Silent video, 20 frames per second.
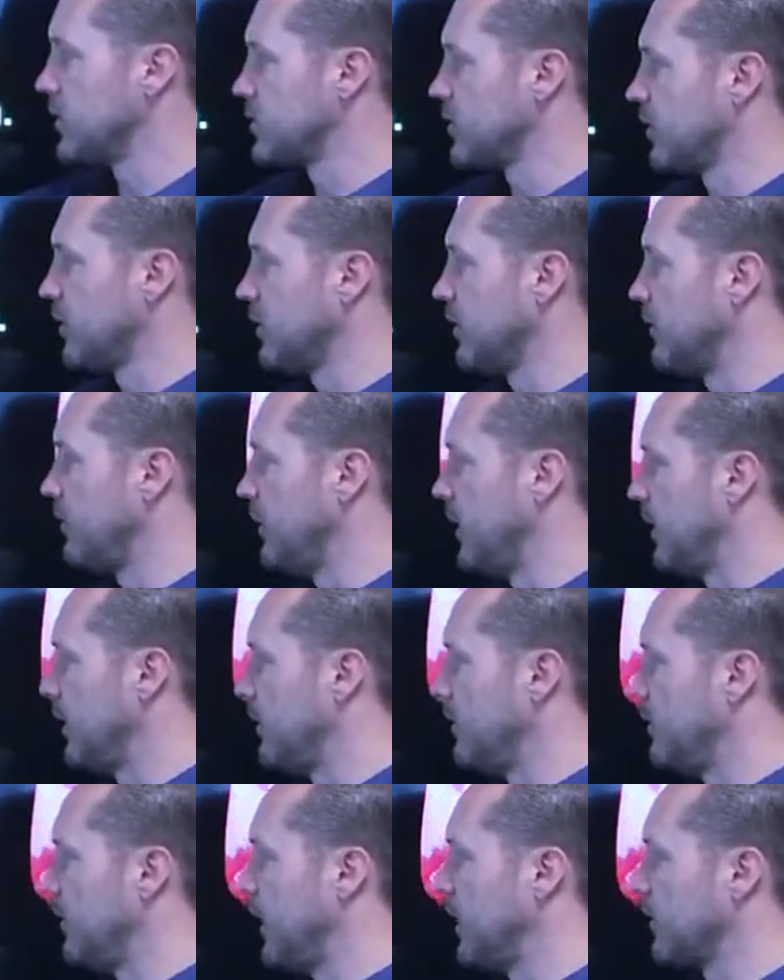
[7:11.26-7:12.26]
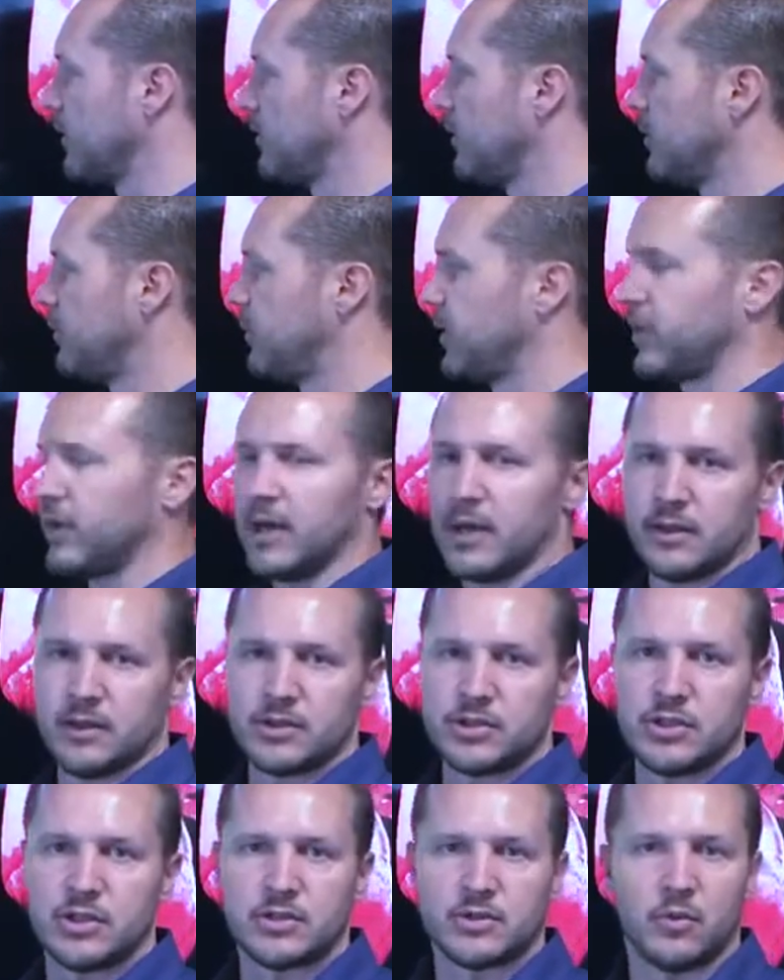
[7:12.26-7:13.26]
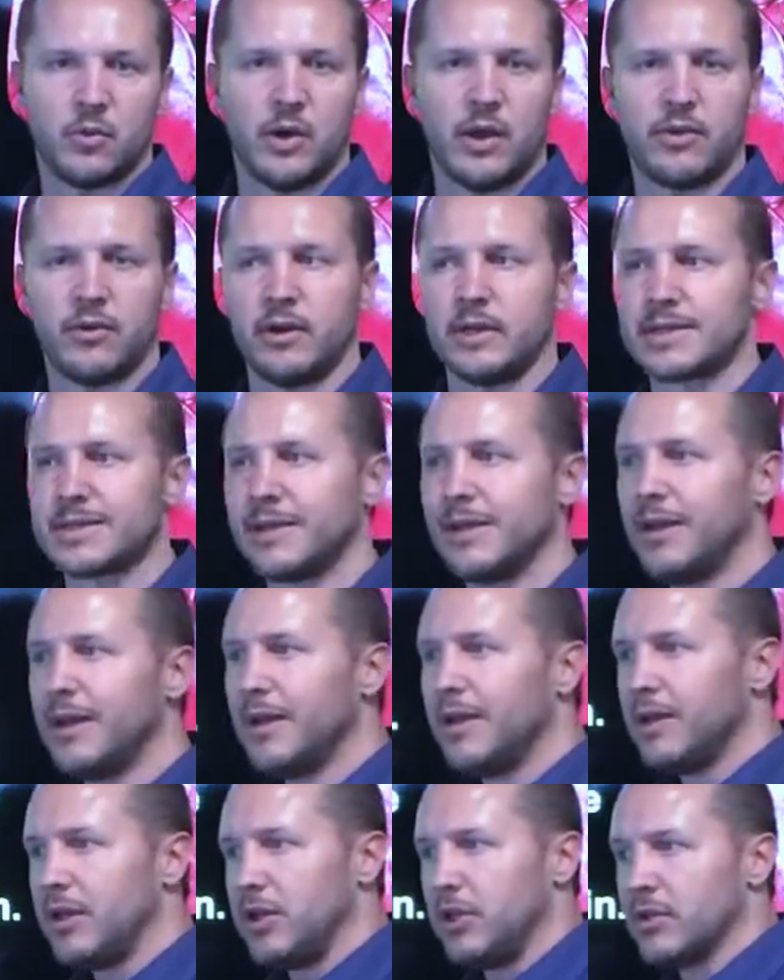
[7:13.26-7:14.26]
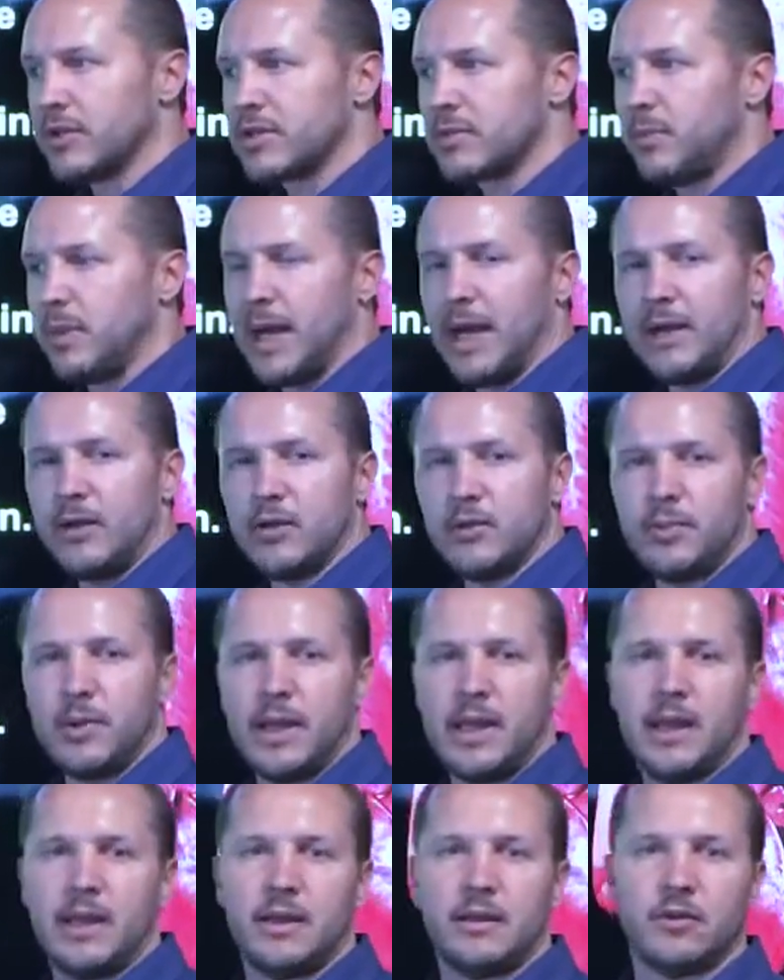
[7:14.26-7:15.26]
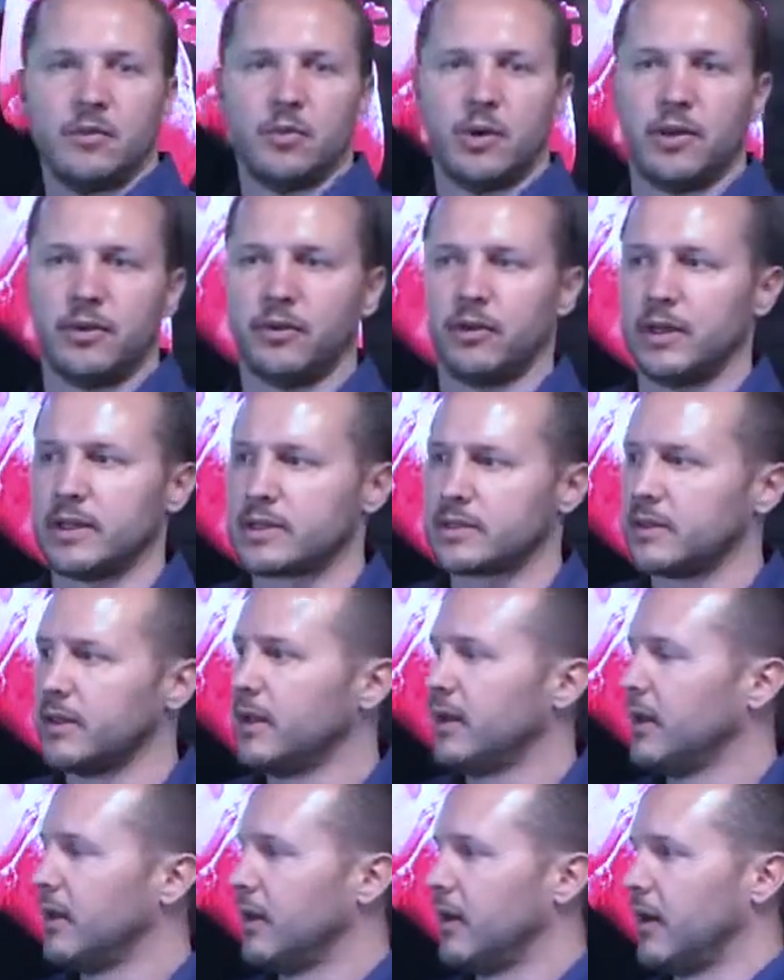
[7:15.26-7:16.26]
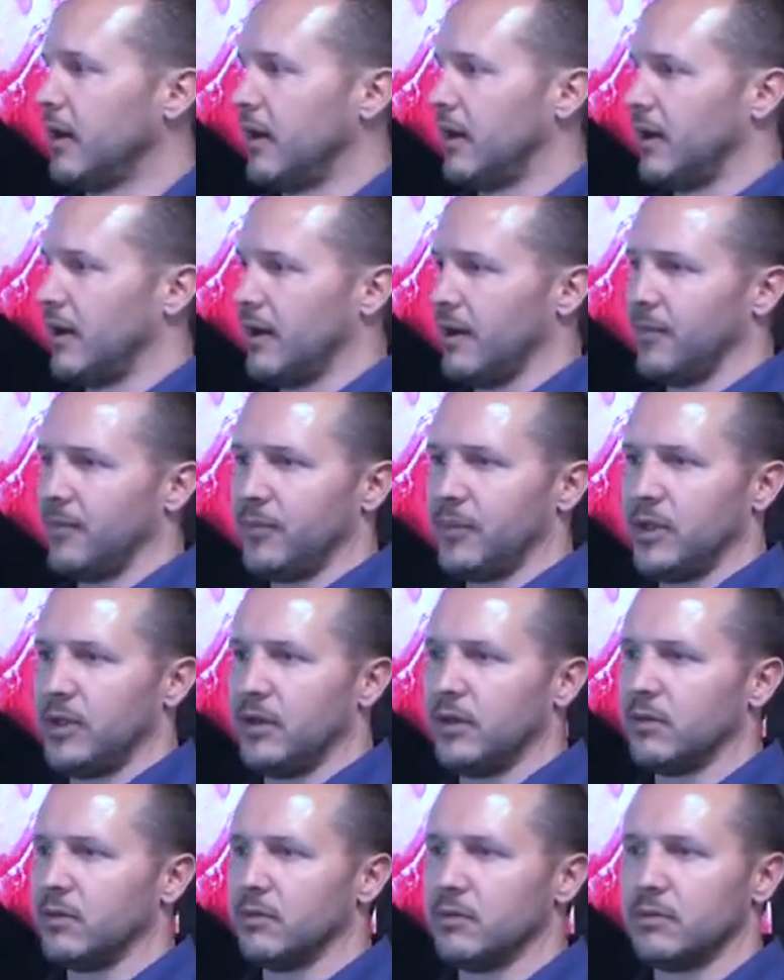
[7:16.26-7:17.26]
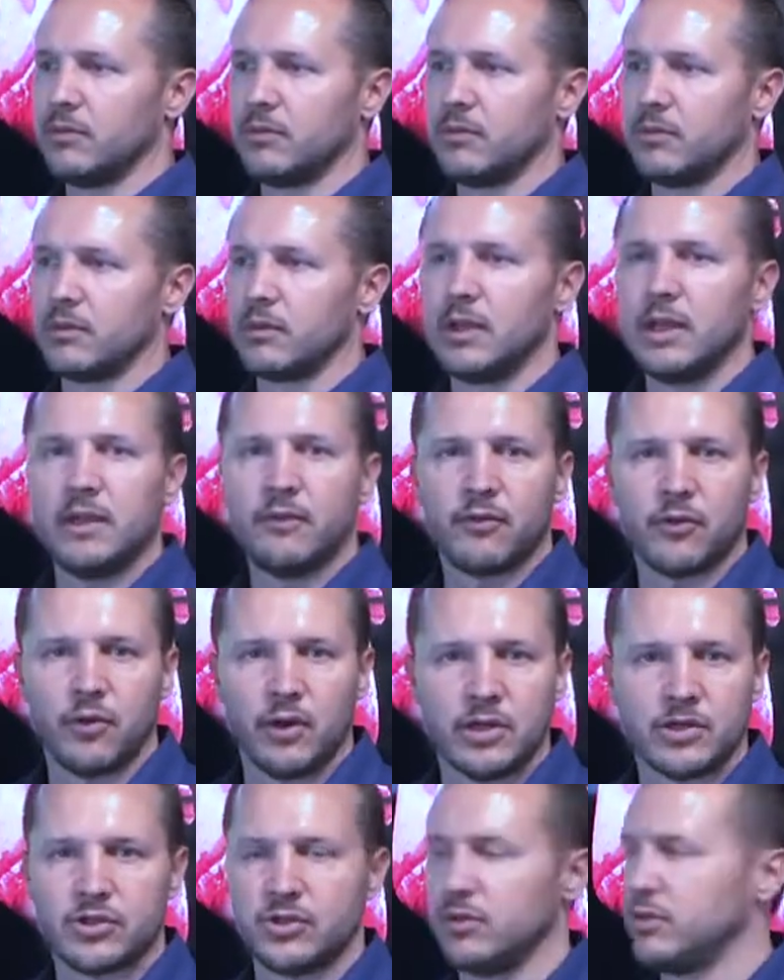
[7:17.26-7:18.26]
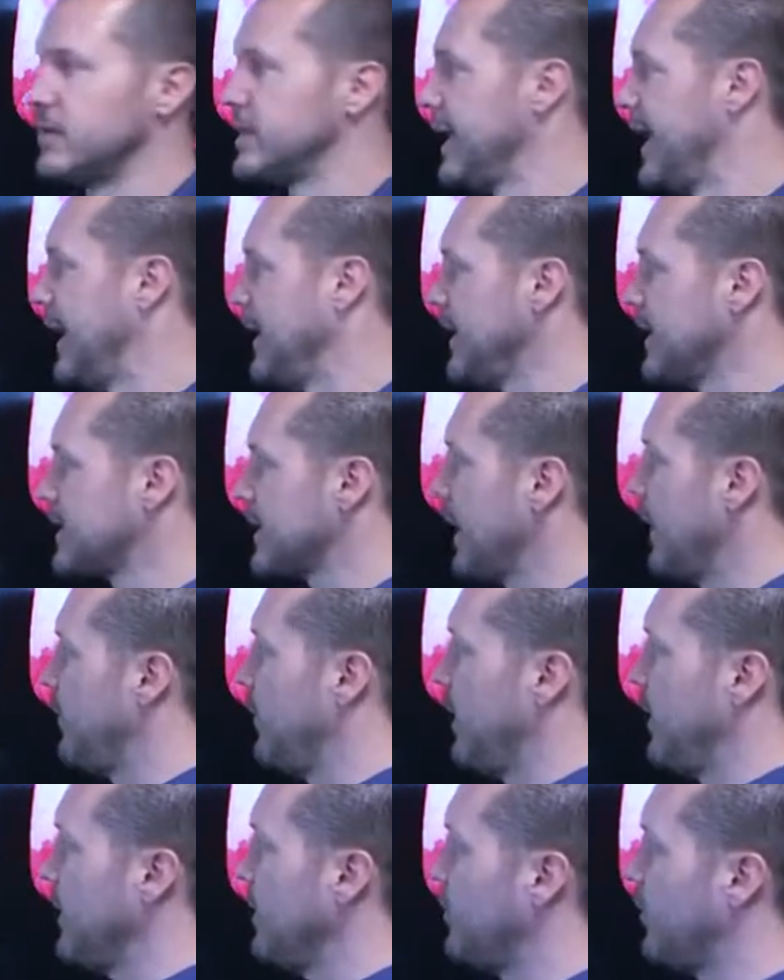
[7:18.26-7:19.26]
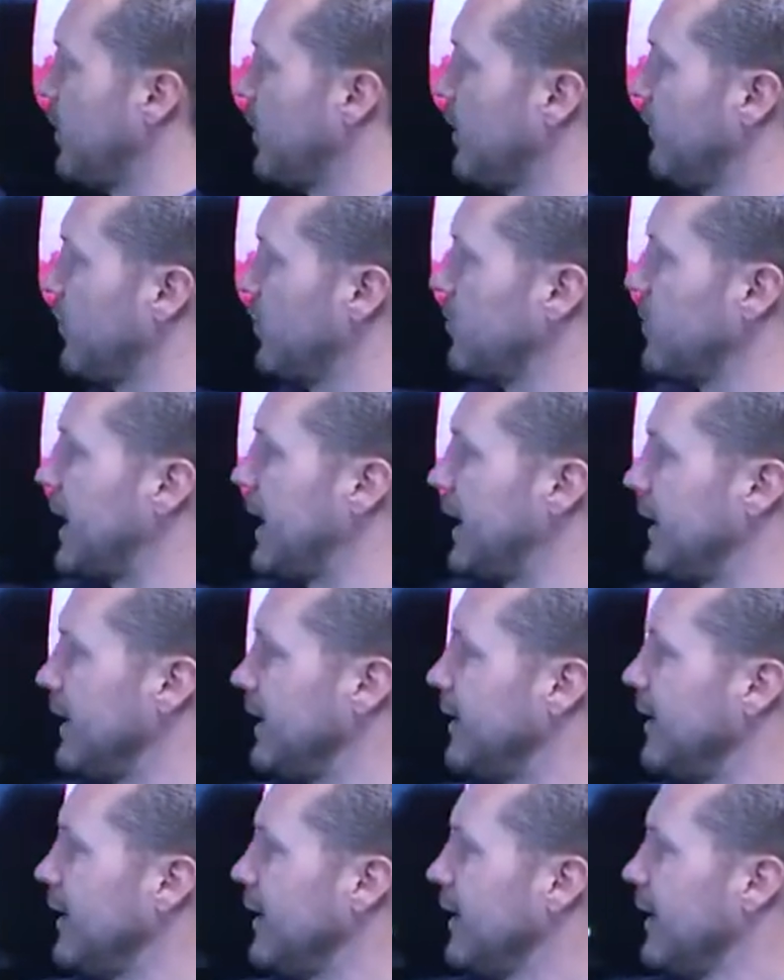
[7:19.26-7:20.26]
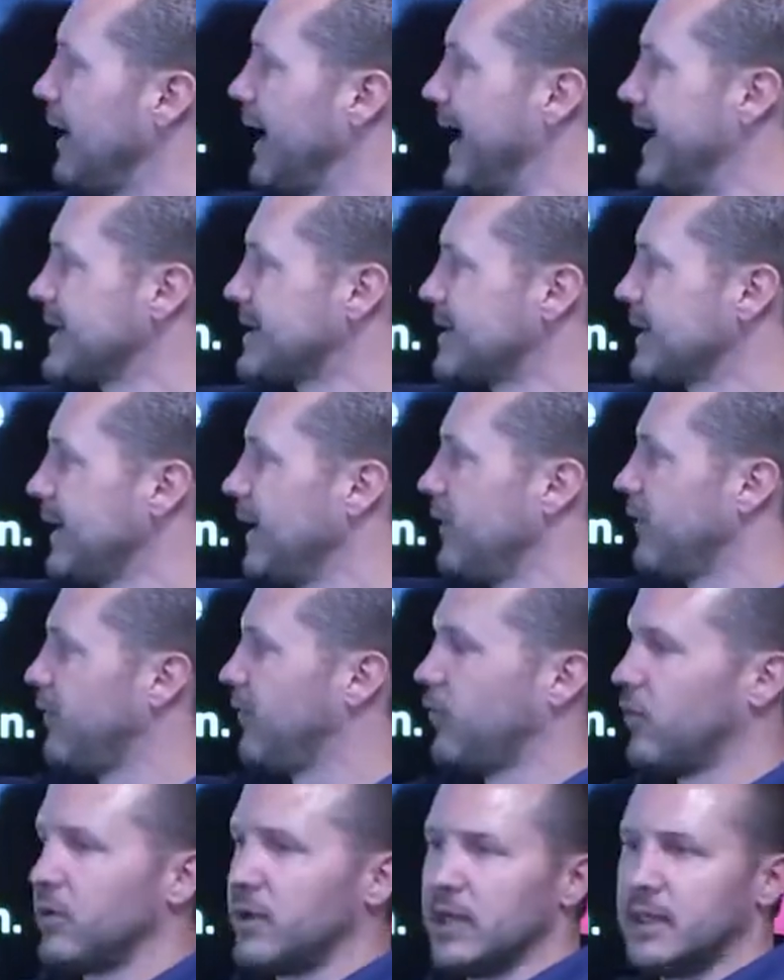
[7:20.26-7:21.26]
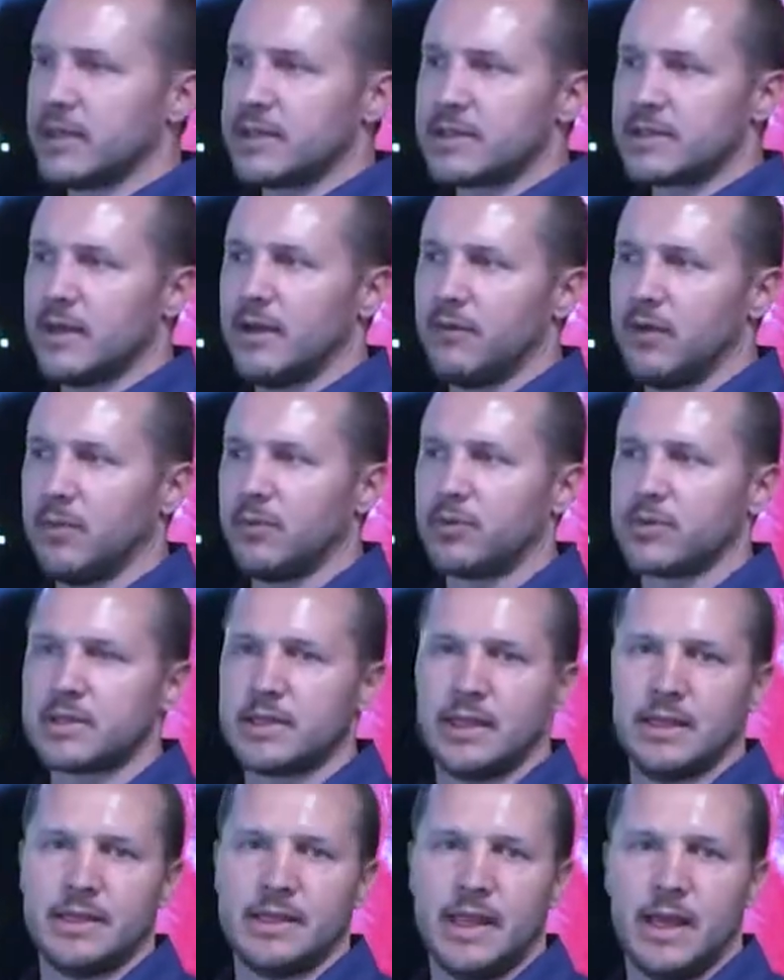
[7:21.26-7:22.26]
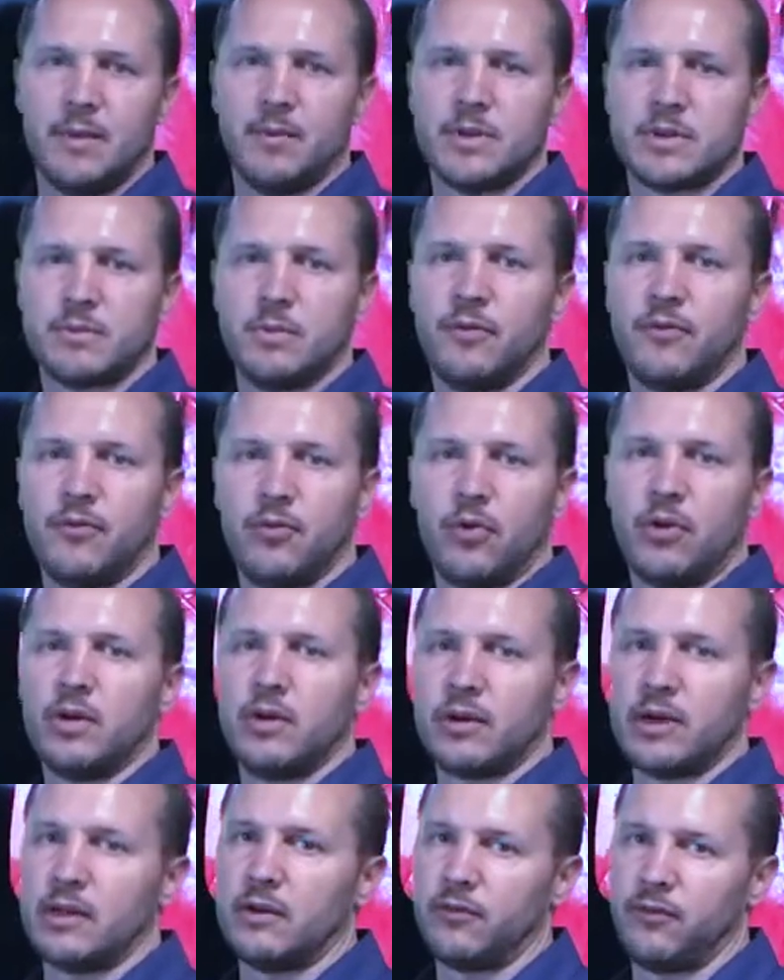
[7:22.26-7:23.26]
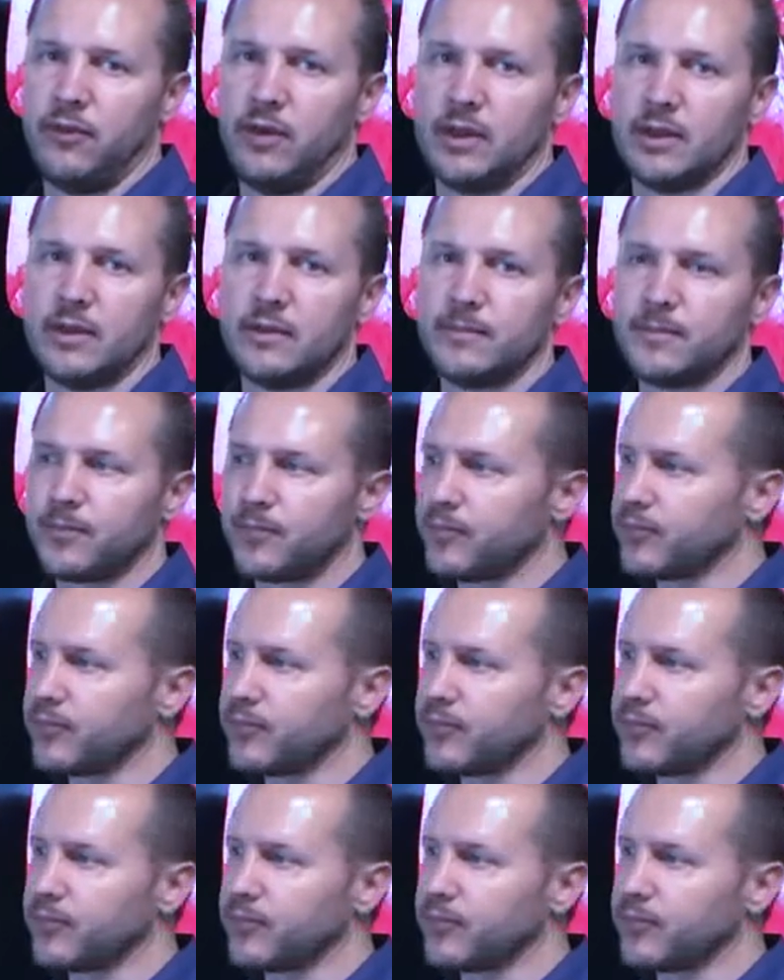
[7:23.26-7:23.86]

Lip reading: Journal of Medical Pathology. So whether it's, you know, spinal pain, whether it's, you know, liver issues, any part of your body has to get 40 to 70% damage before you're going to feel it.